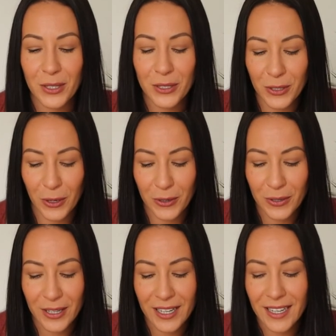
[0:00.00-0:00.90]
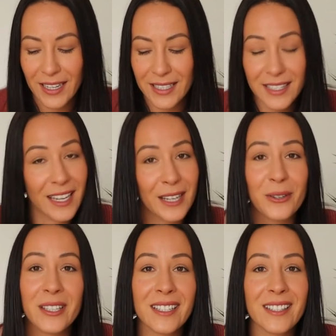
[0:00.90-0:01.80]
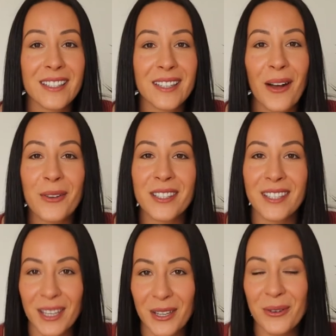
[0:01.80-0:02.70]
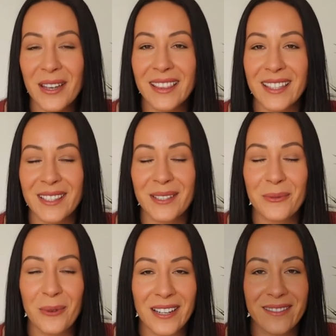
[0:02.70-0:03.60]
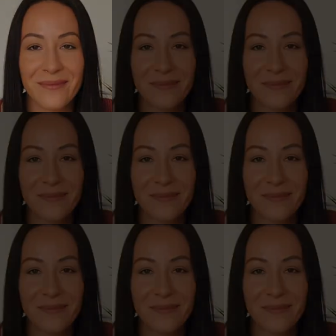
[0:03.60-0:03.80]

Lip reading: So, in saying all this, I'll see you in lesson 1.